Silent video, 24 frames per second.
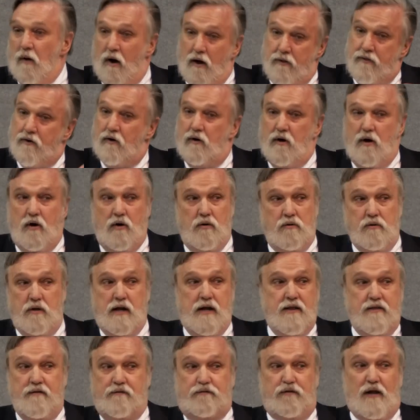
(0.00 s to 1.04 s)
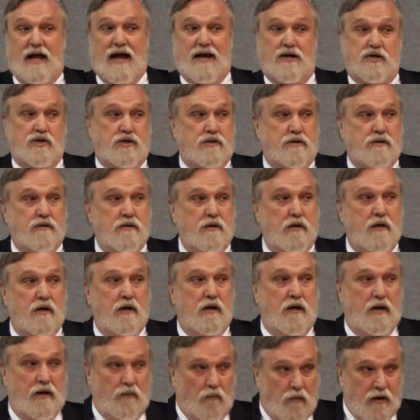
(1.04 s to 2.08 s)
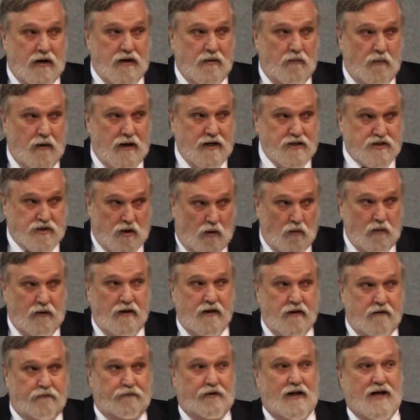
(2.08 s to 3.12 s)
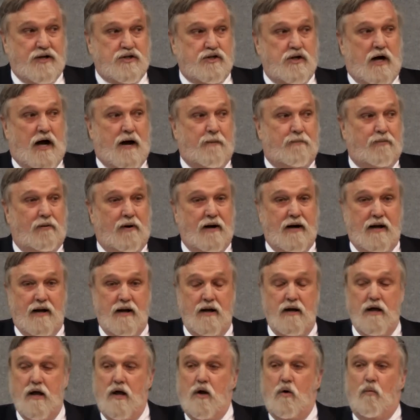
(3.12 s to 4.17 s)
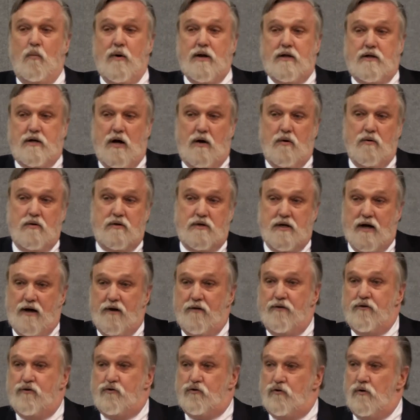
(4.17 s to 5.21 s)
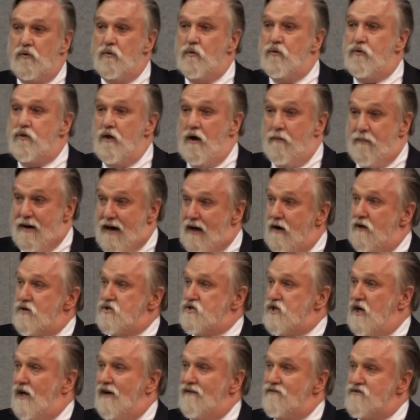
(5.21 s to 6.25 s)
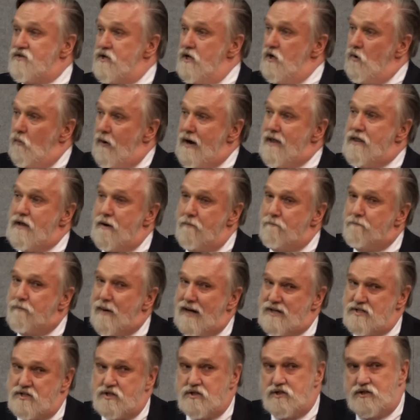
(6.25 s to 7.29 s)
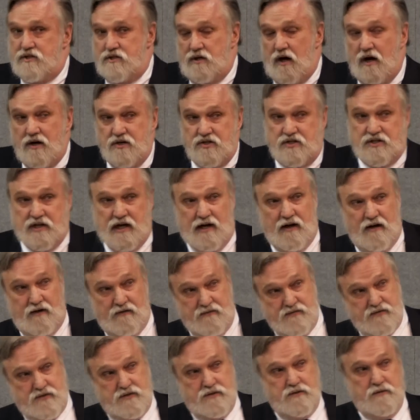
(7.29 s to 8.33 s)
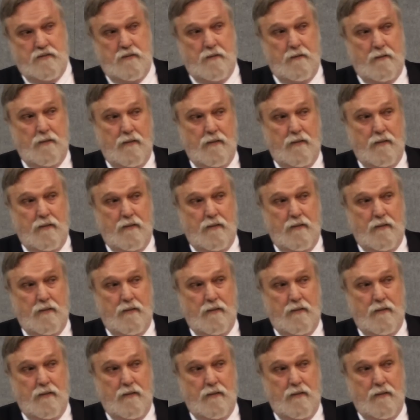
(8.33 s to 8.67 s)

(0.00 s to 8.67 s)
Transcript: On their own, in the flesh, when, it, when it's only the flesh operating, we don't tell the truth about ourselves in a way that busts ourselves